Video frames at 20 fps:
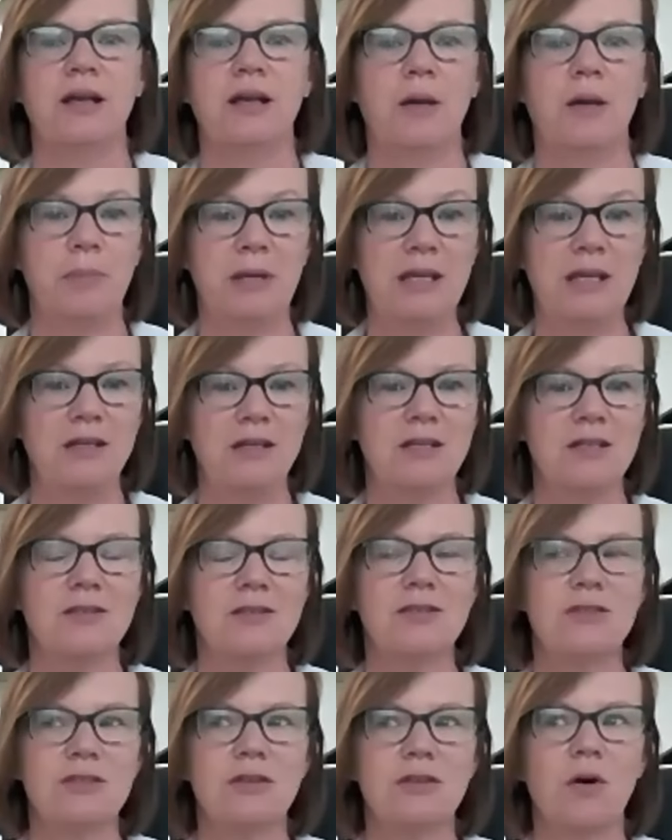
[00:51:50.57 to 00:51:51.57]

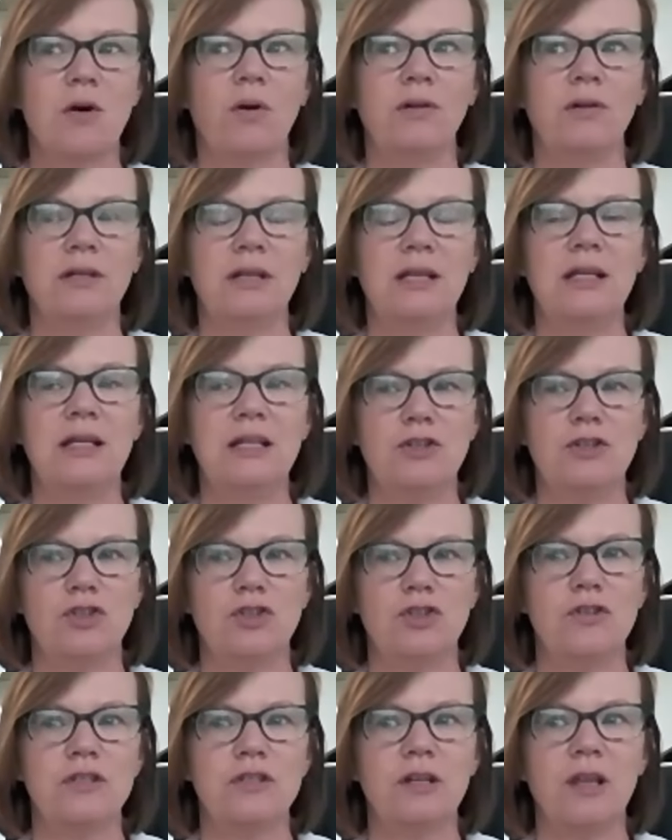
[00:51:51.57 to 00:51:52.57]
opinions on
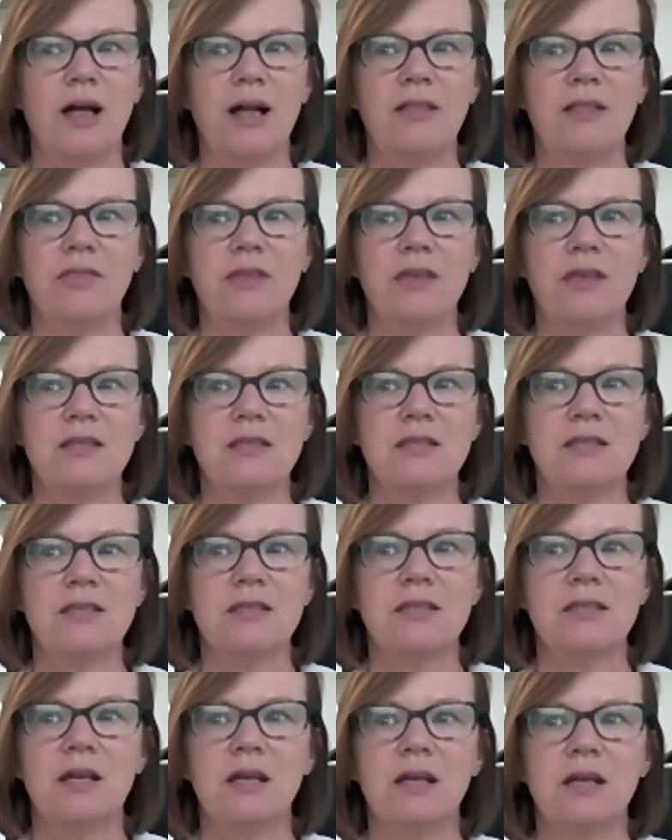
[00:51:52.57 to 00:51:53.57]
issues like
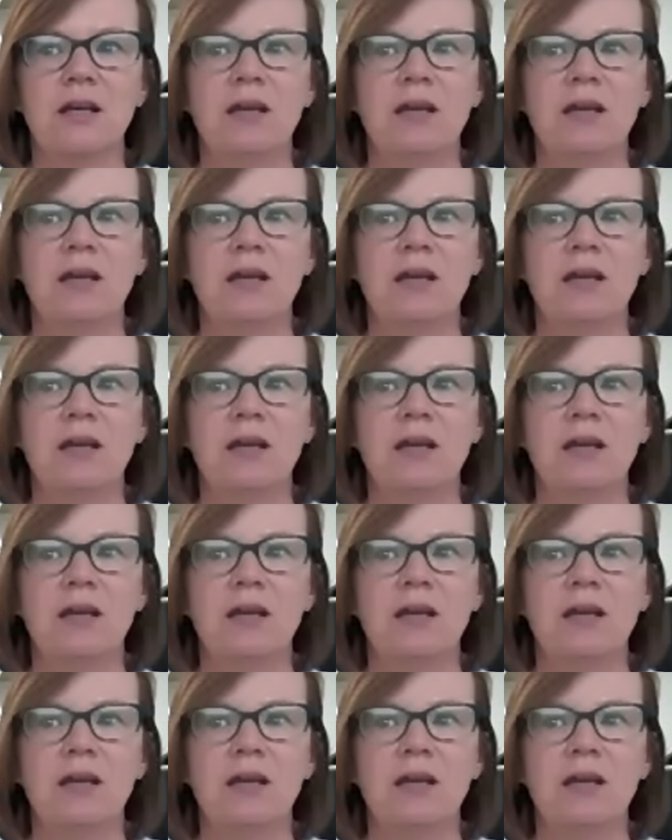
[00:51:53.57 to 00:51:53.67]
this.